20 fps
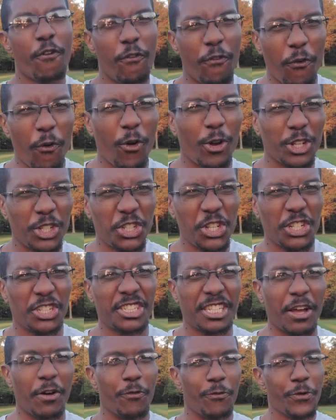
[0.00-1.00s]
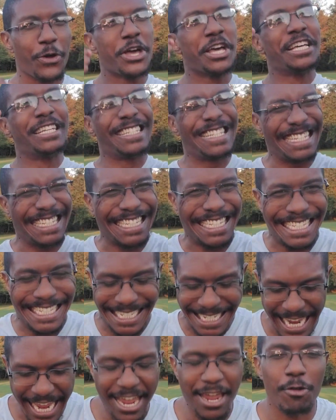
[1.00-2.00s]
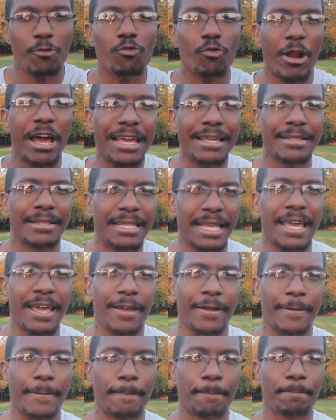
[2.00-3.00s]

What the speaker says: Force yourself to stay right there.